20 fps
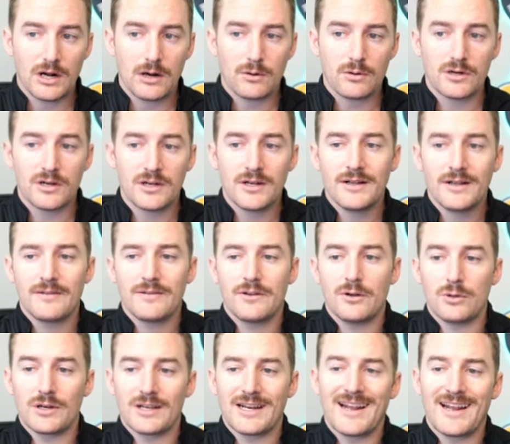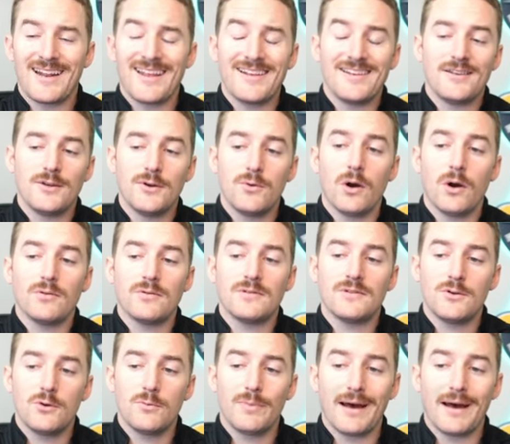hour, you're looking at a
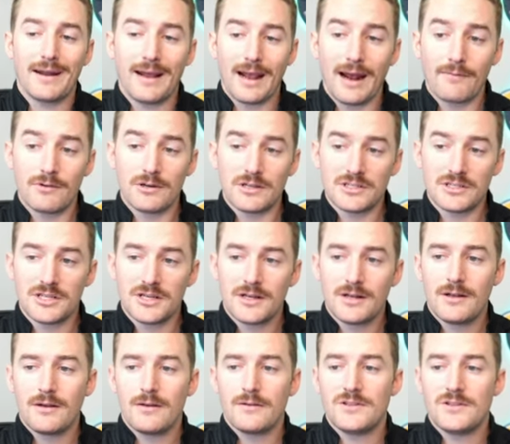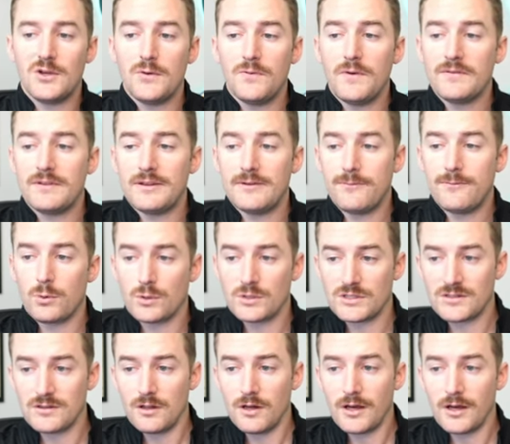202 batting average, 254
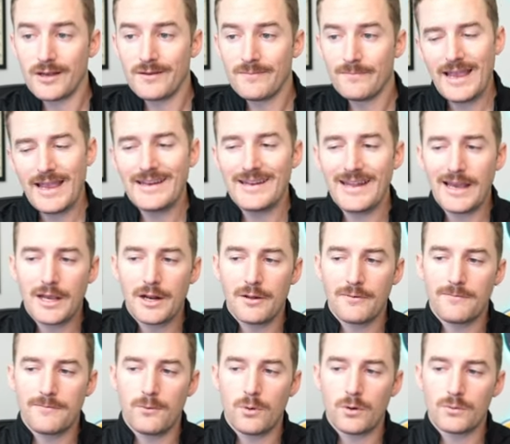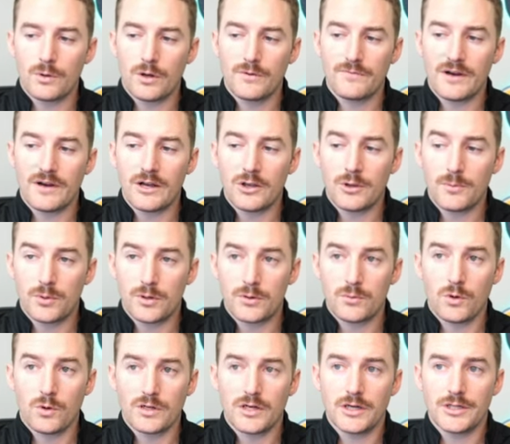slug, a negative 4 run value per
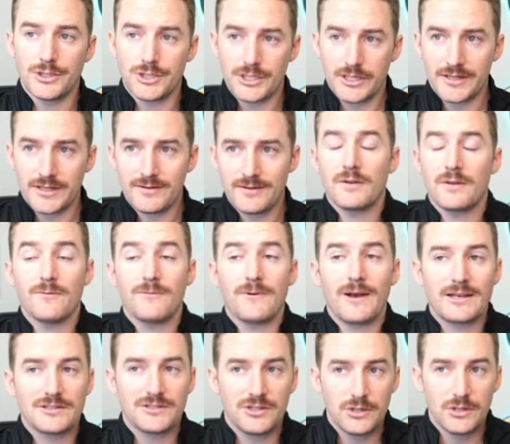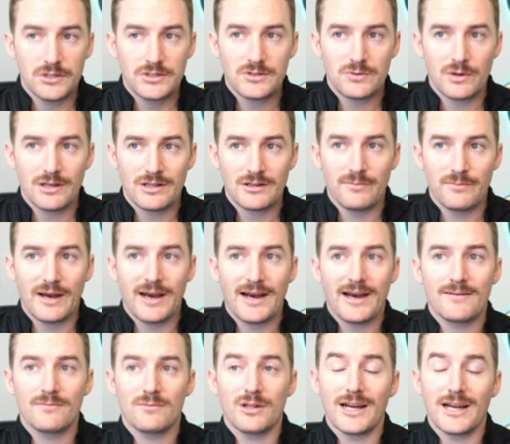100. The faster you swing the
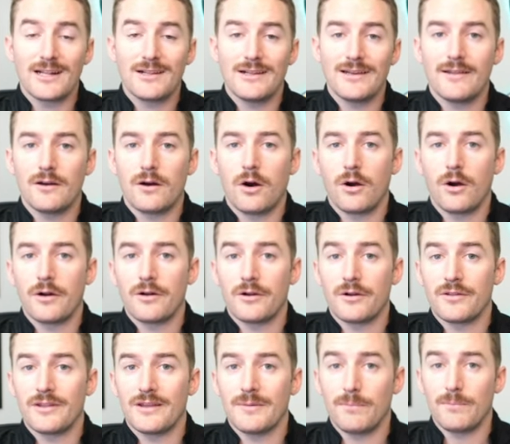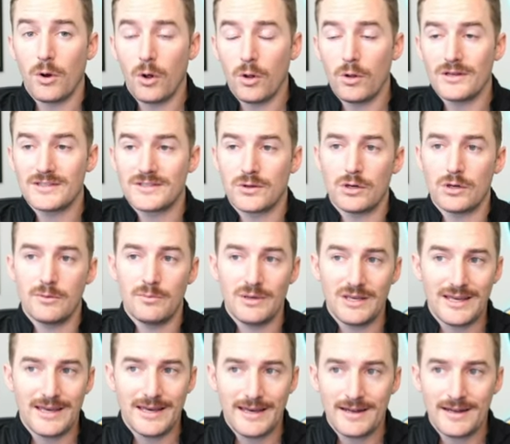bat, likely the harder that ball is going to be
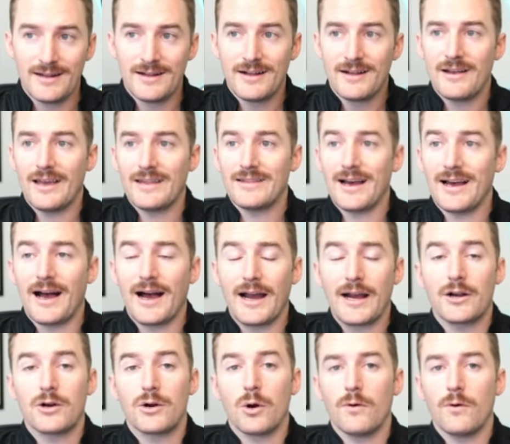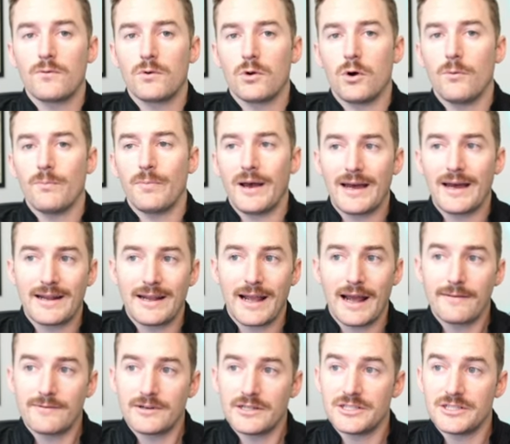hit, and the higher overall batting
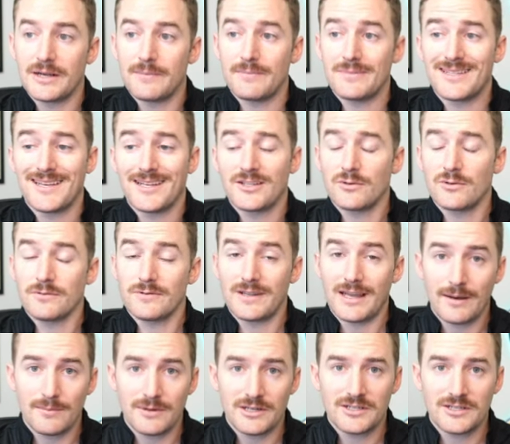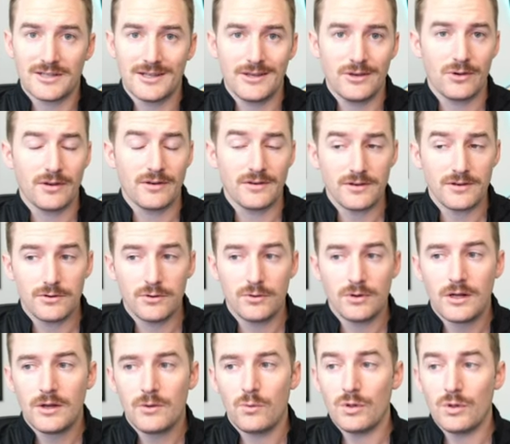average and potential damage that you can do
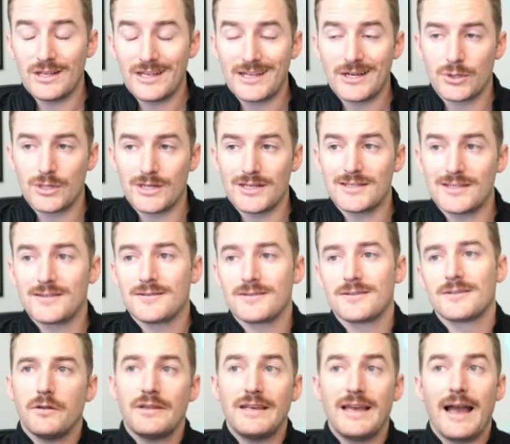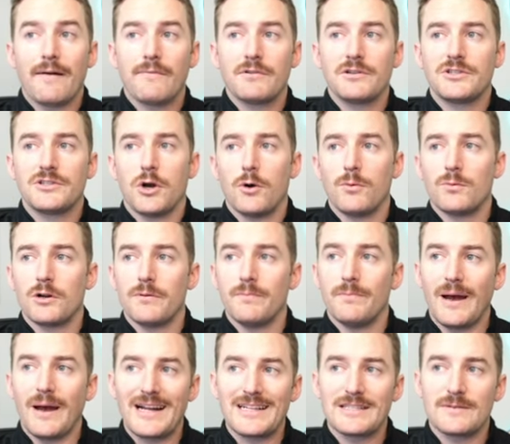will increase. The average home run
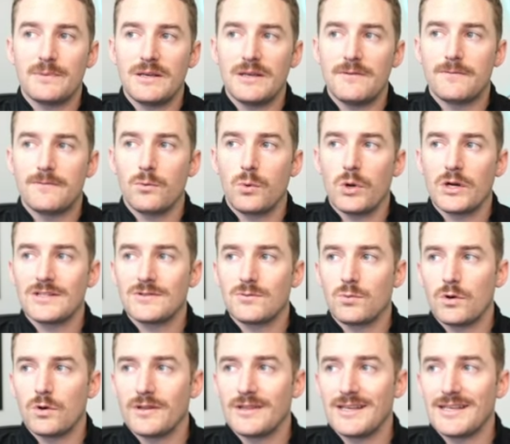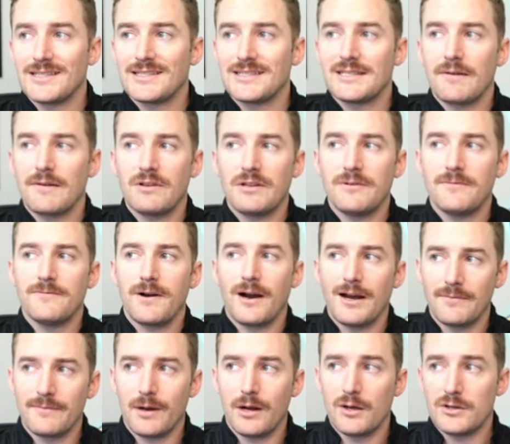bat speed, for what it's worth, is
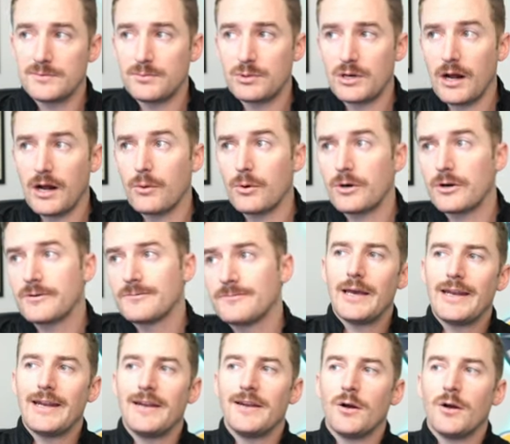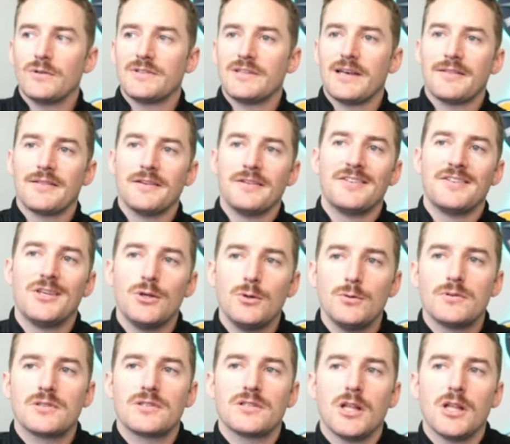75 miles per hour. And it notes that the
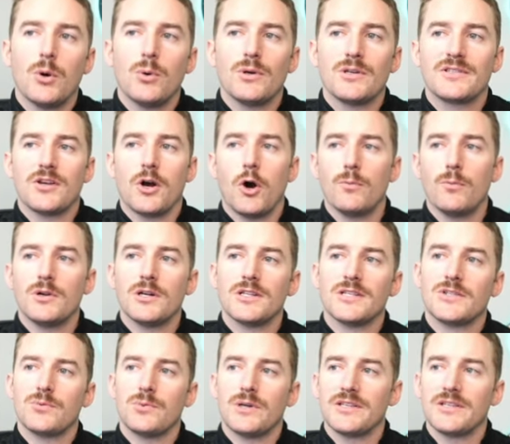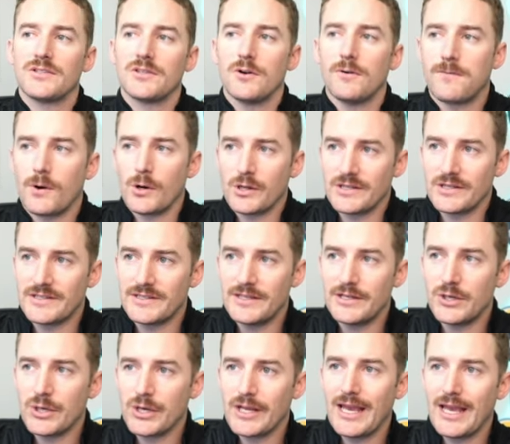two slowest home run swings so far this
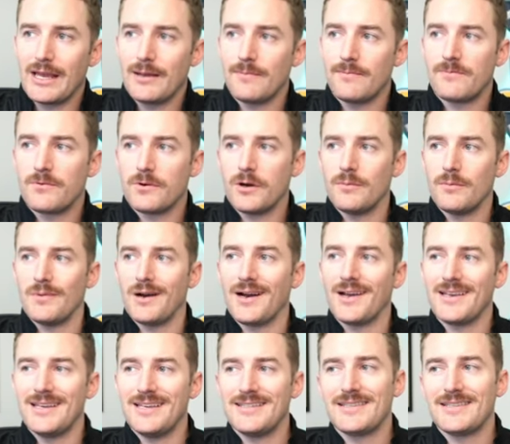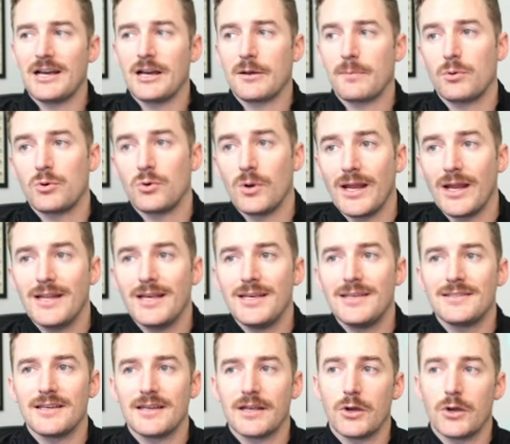year came from Isaac
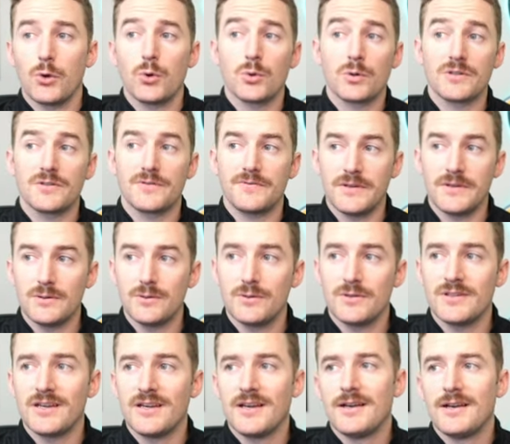Paredes and Coors Field